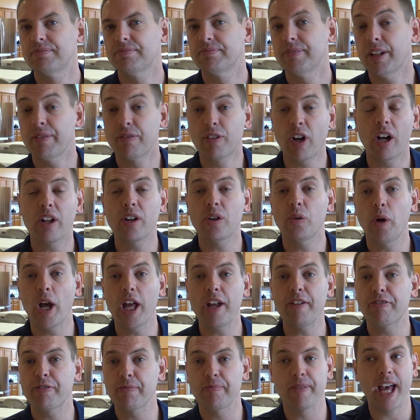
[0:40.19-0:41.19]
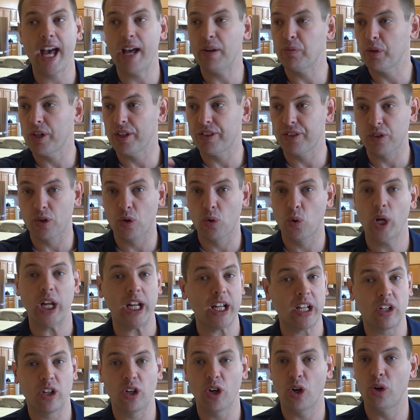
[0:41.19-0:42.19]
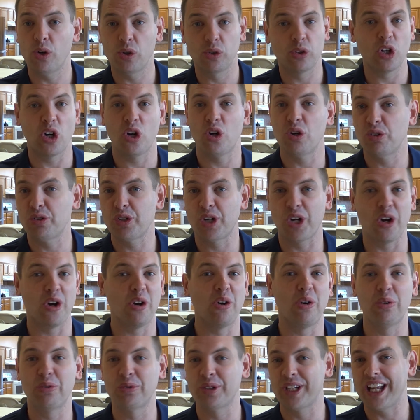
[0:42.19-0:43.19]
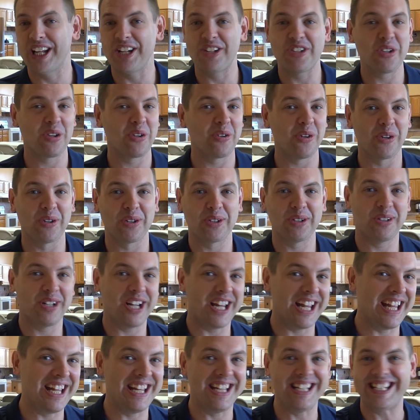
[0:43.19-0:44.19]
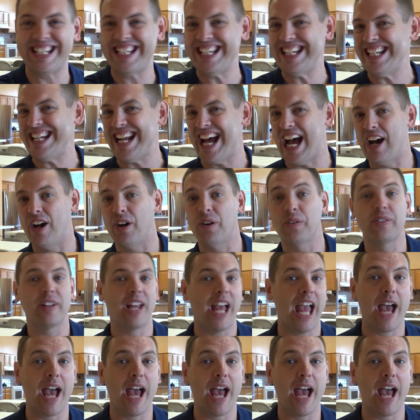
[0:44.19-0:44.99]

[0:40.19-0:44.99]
They've gone away from that with quick go, go, go, get your order in, get out,